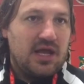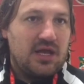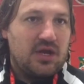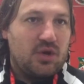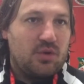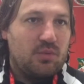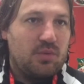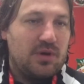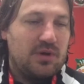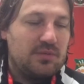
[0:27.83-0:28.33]
you
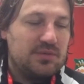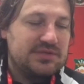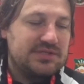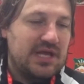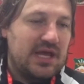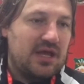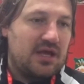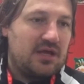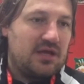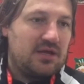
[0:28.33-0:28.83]
know, we, we
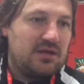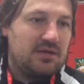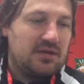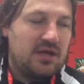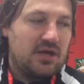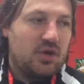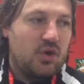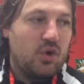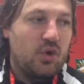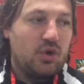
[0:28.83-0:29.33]
set a,
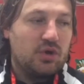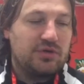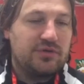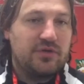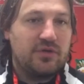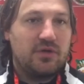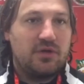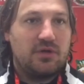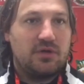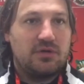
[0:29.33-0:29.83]
a goal
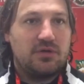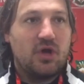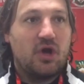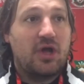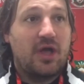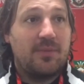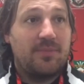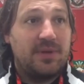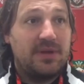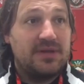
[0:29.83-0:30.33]
to
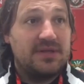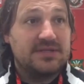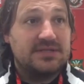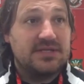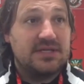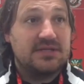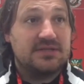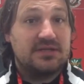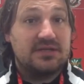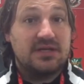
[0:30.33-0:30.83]
not get beat this
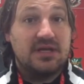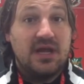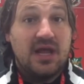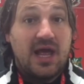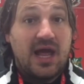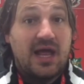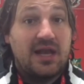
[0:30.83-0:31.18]
season